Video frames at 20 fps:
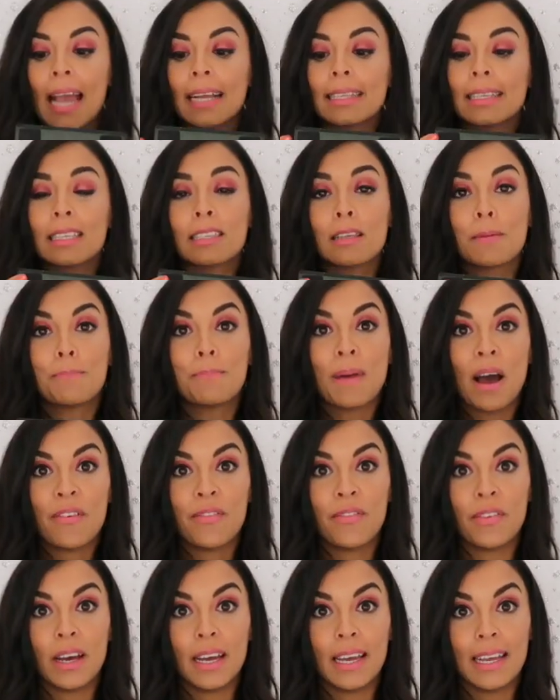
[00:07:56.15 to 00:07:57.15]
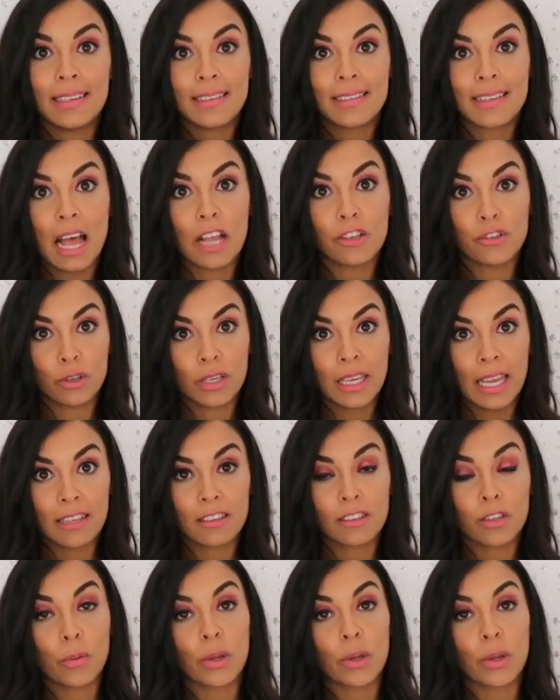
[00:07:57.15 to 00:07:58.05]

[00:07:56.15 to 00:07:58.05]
act as a buffer inside your kit.